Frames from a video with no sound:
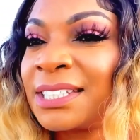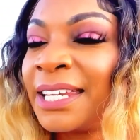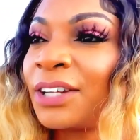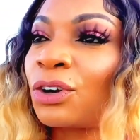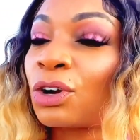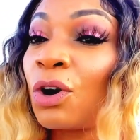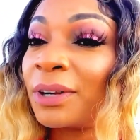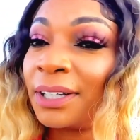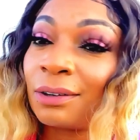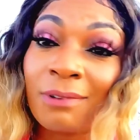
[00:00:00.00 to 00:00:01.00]
get her
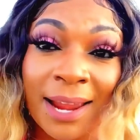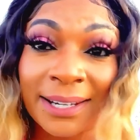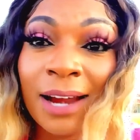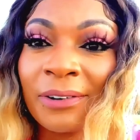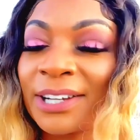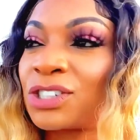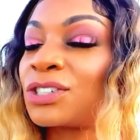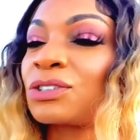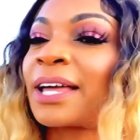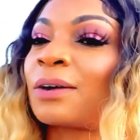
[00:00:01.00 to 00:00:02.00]
going in the right direction
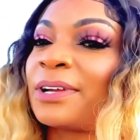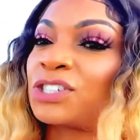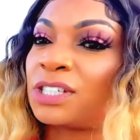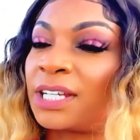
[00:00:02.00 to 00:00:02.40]
so that way she